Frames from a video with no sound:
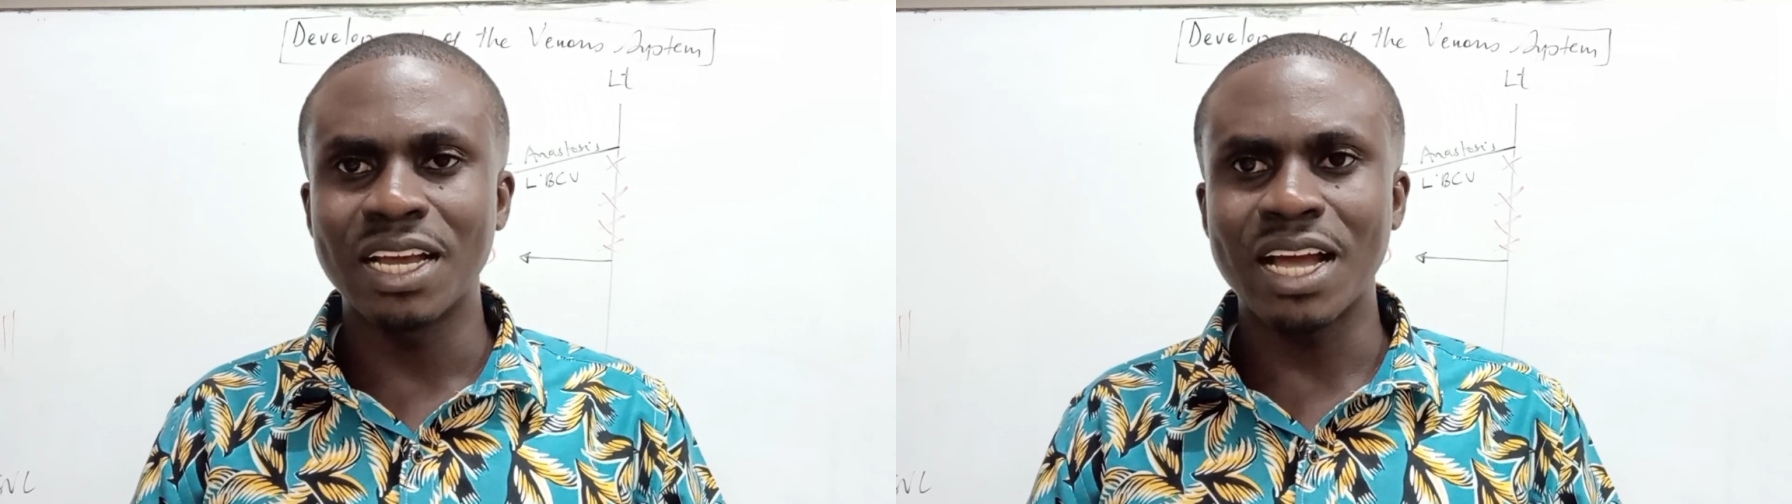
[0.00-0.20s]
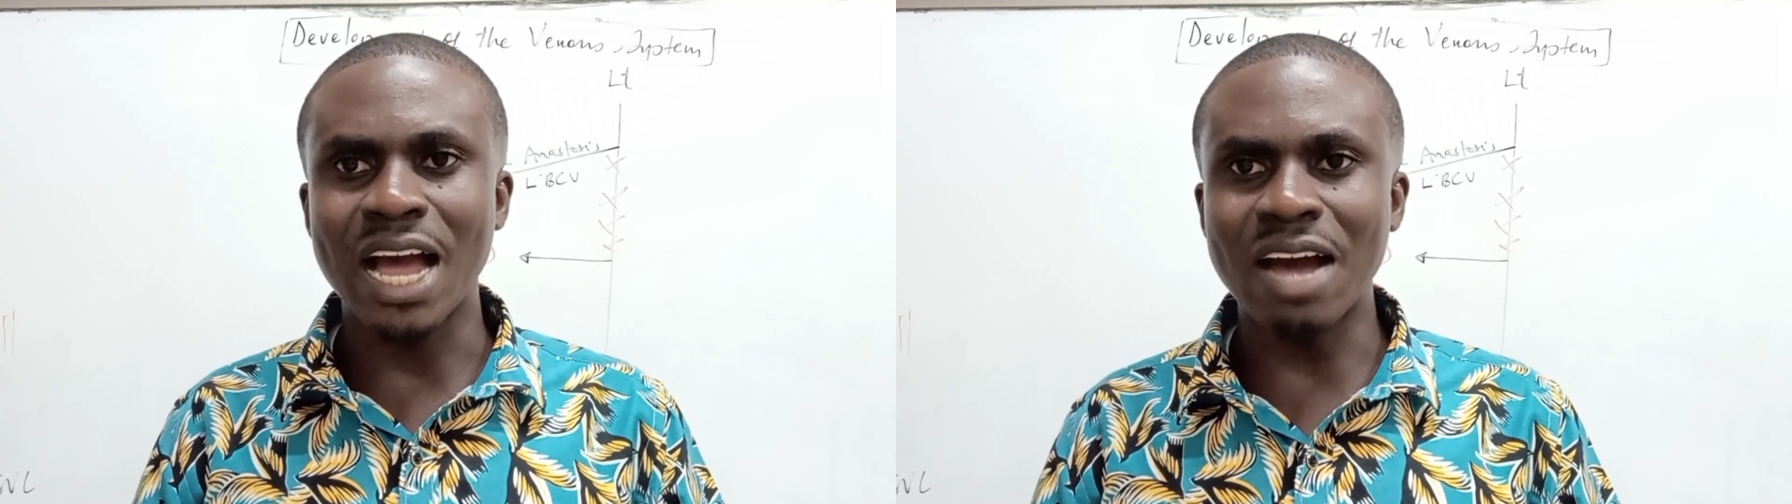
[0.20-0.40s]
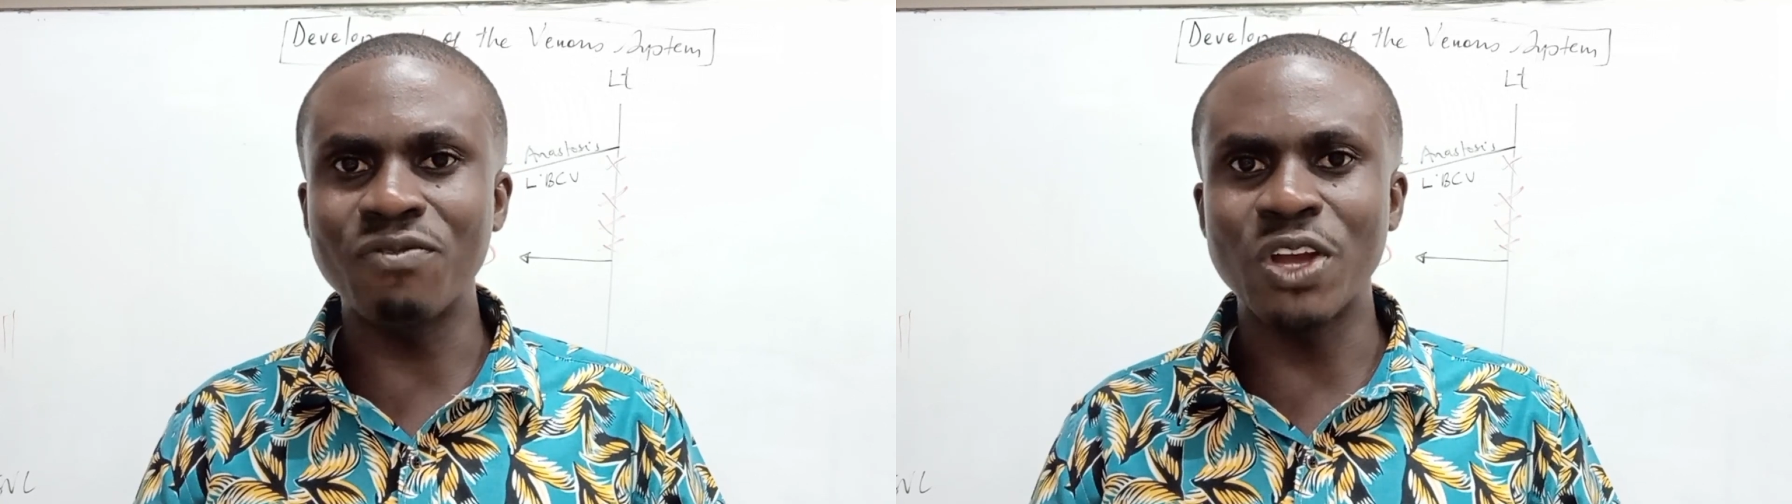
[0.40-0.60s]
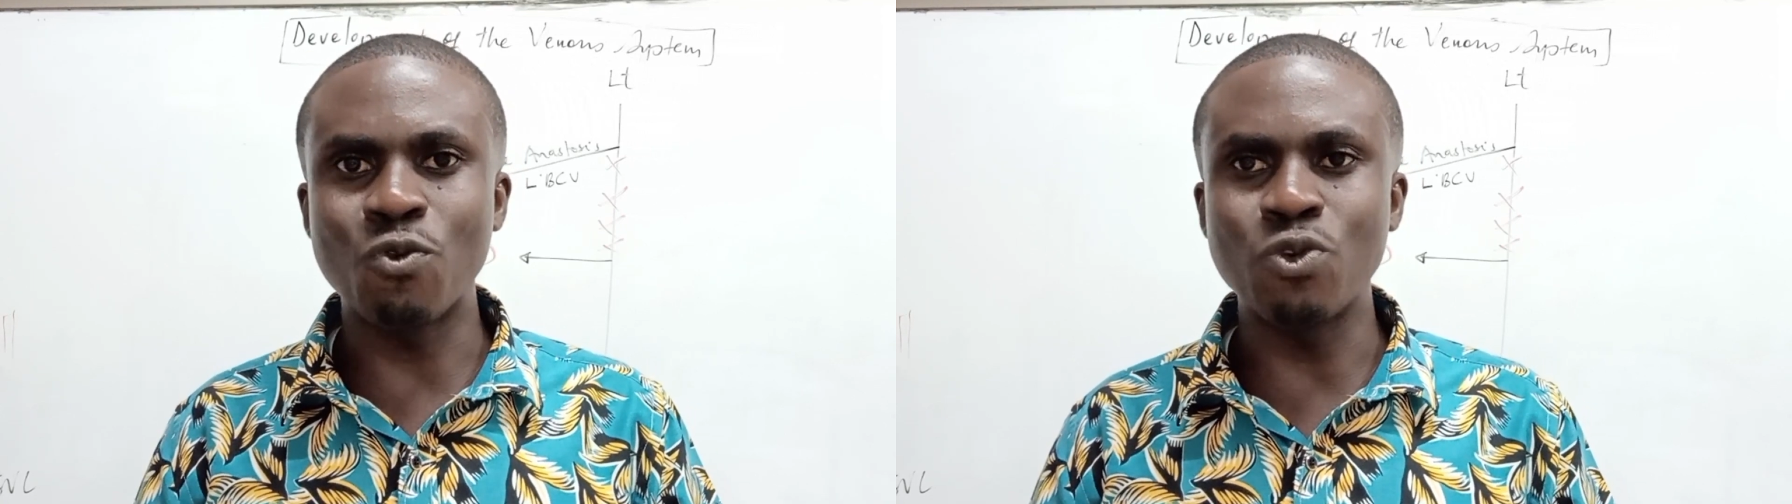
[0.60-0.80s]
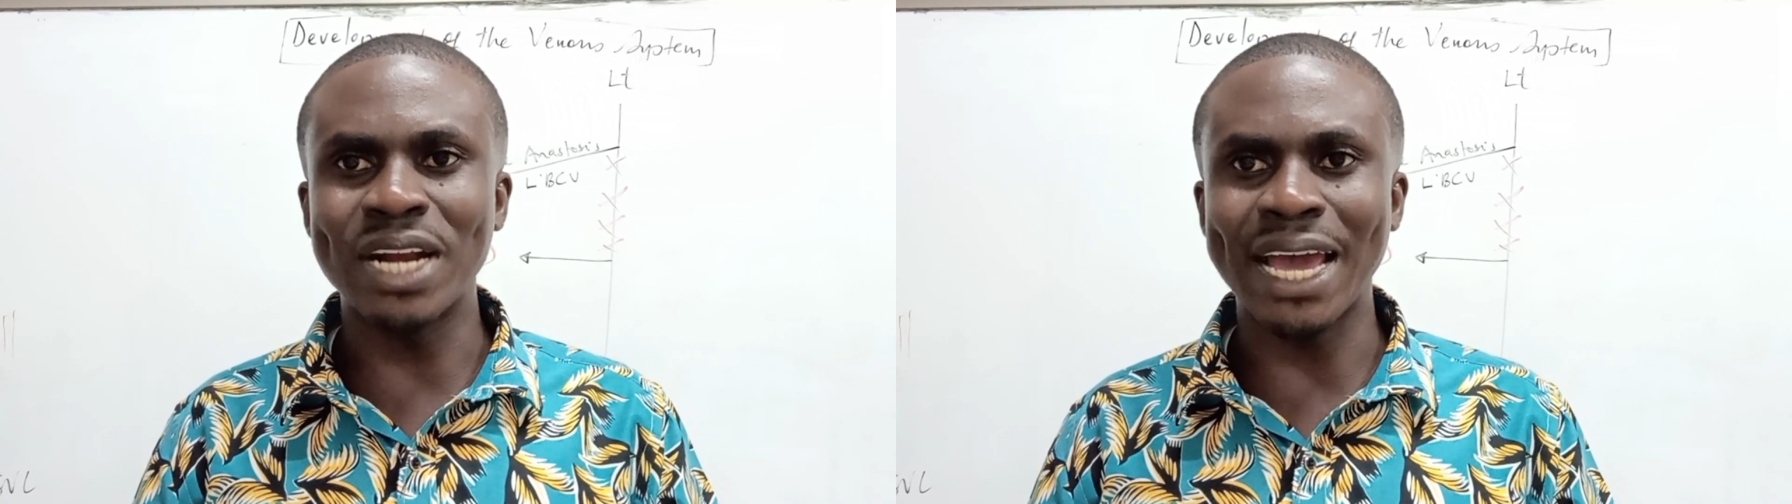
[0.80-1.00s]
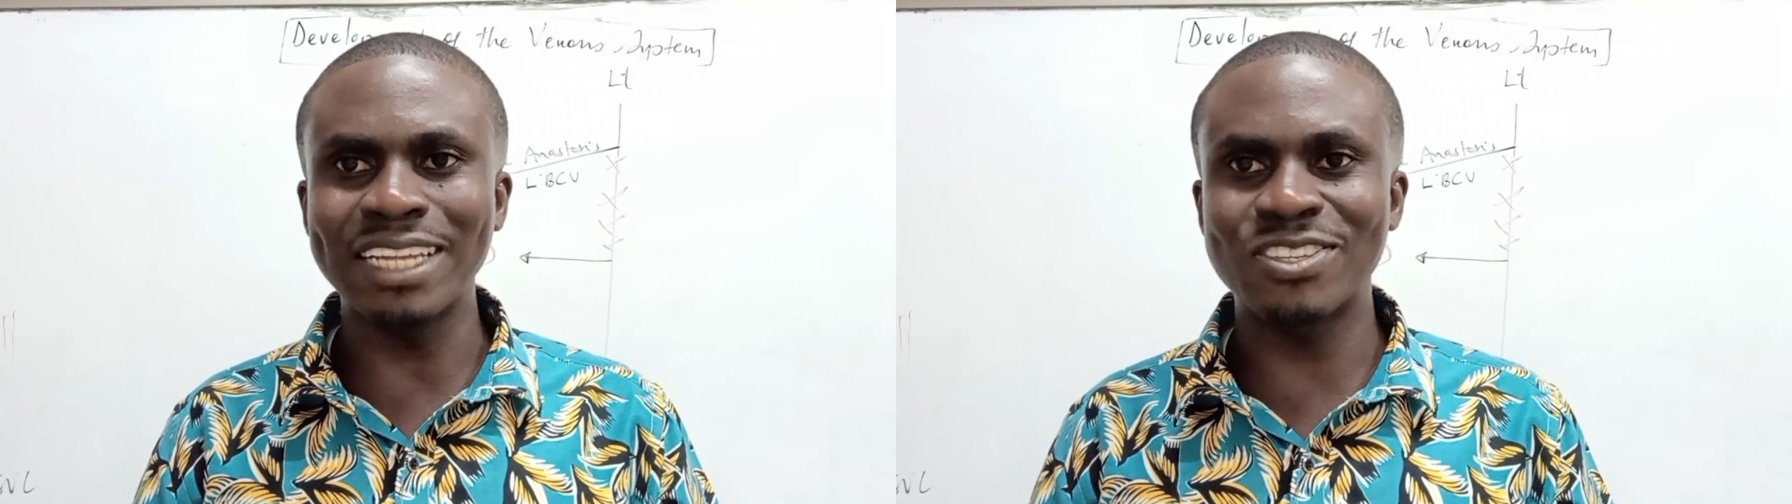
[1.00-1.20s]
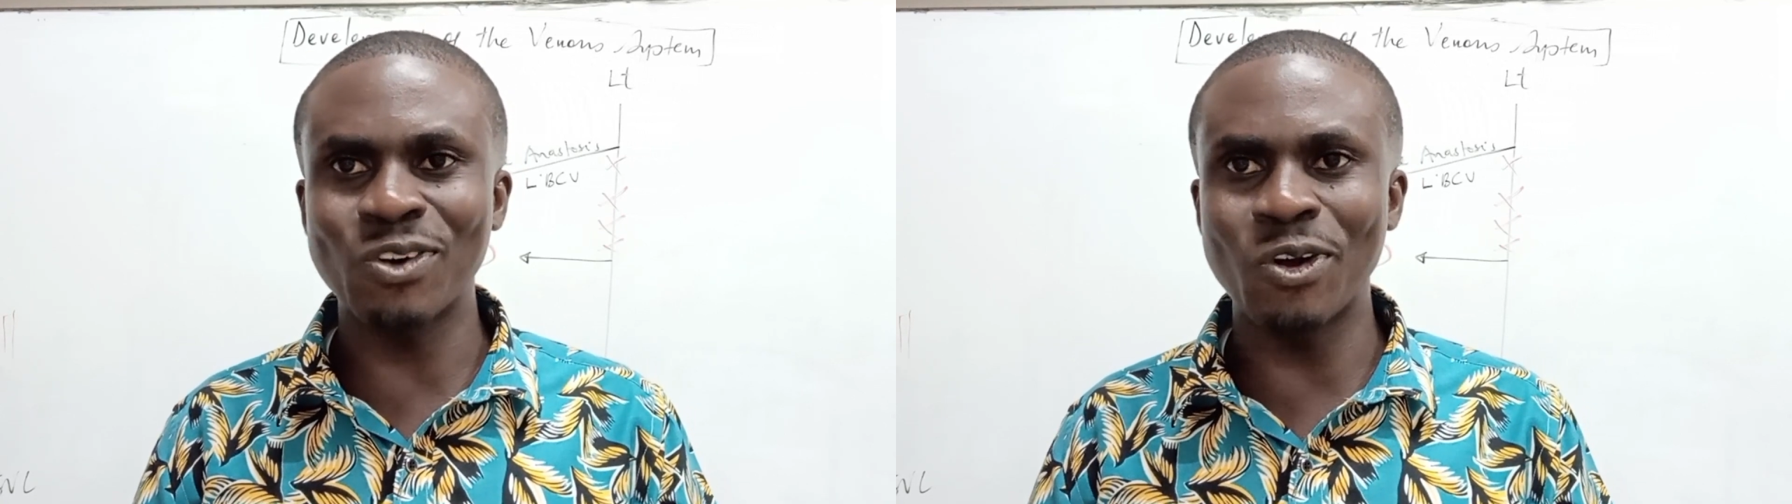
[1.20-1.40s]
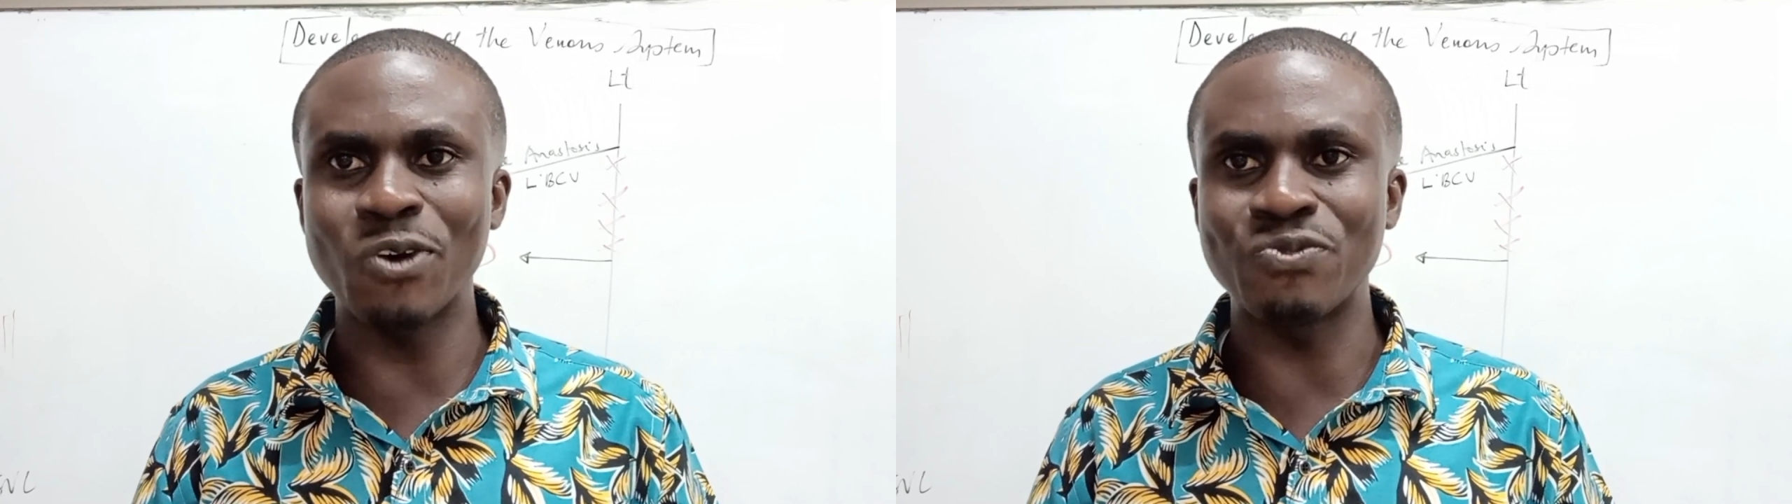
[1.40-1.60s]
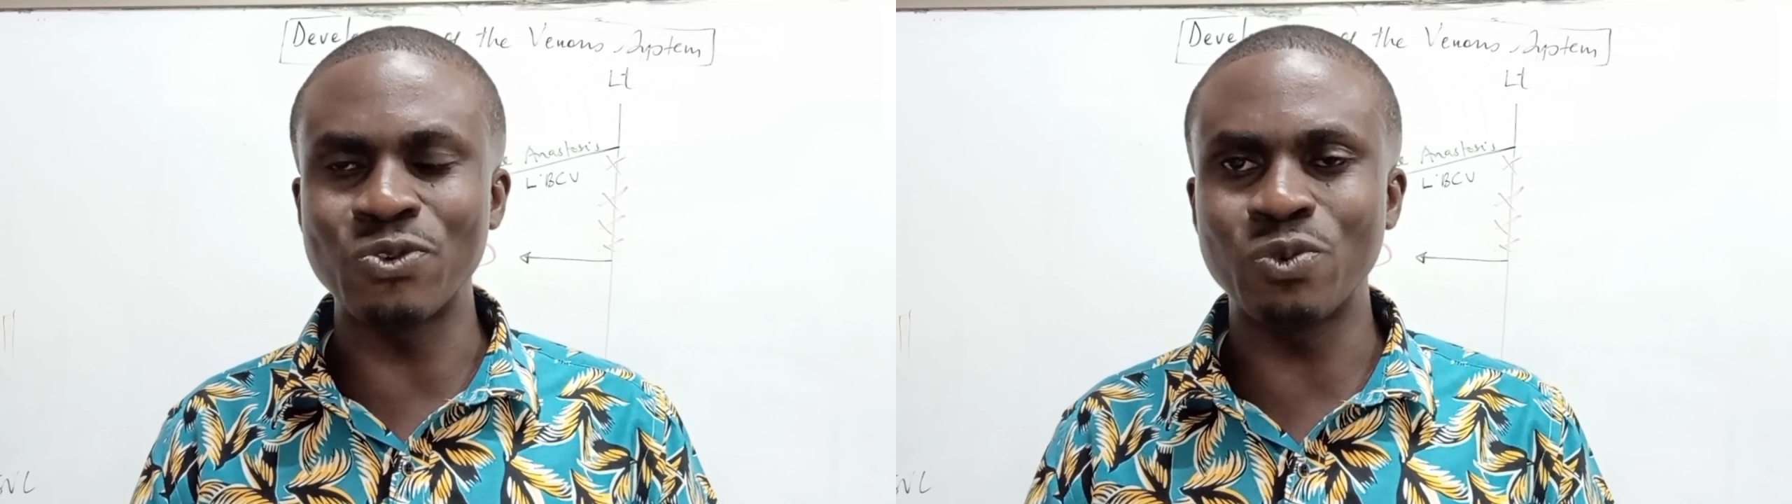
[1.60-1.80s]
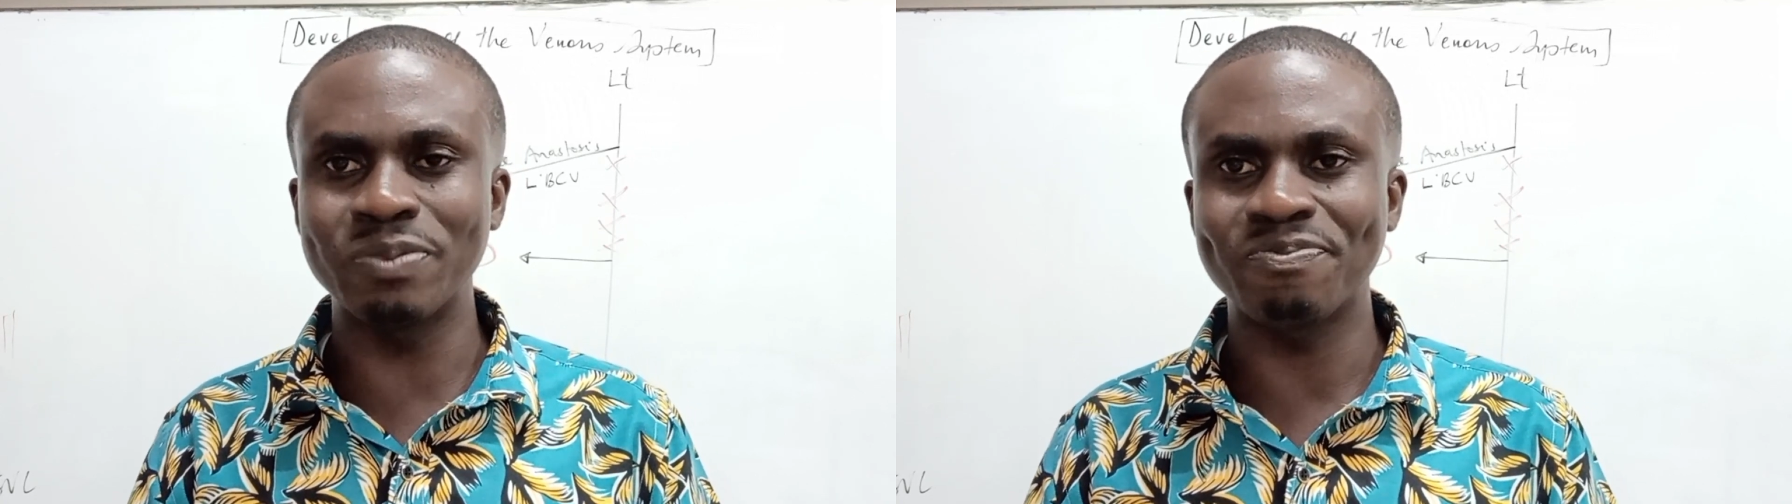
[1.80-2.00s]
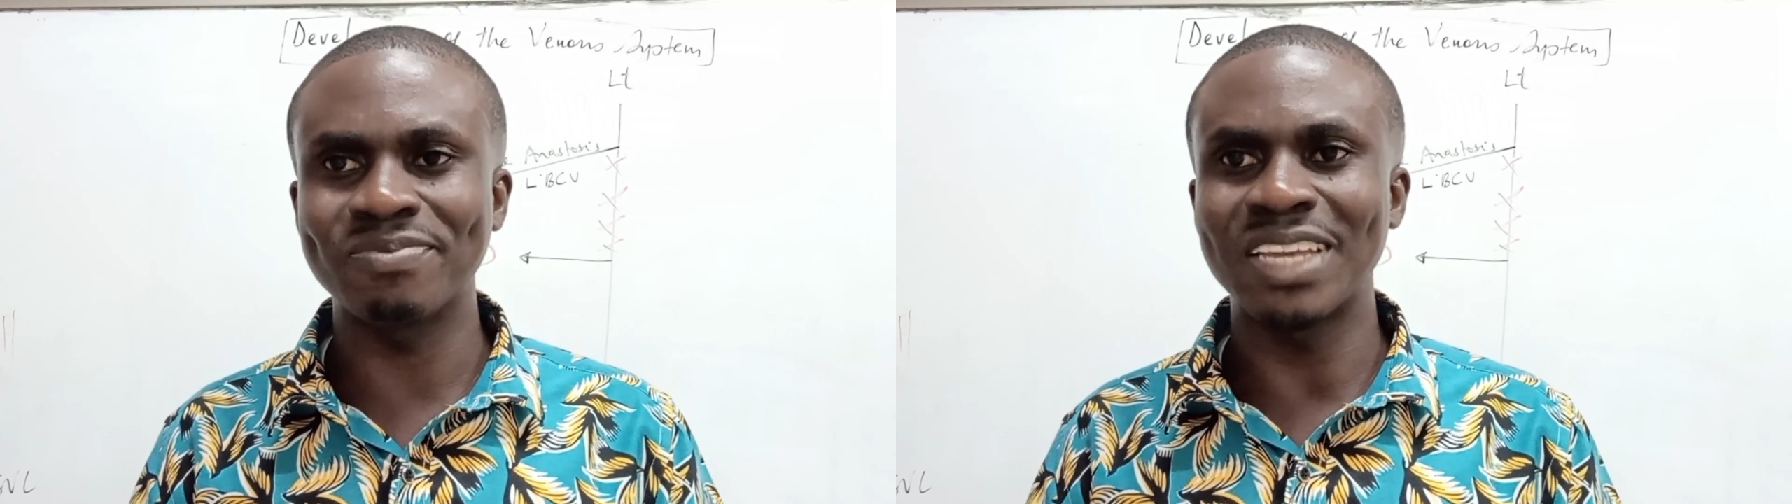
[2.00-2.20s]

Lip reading: Have a good night, all of you,